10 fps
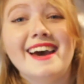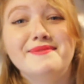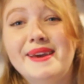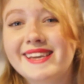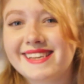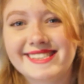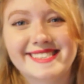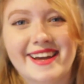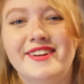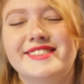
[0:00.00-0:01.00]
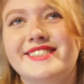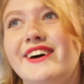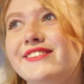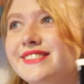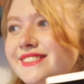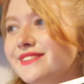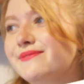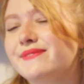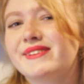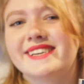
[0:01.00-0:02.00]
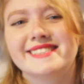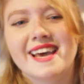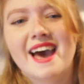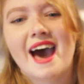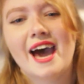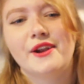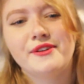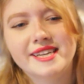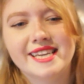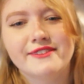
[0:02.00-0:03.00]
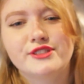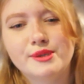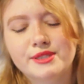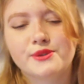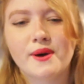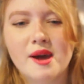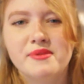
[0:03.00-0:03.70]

I'm making it sound so stupid because I don't want to give too much away,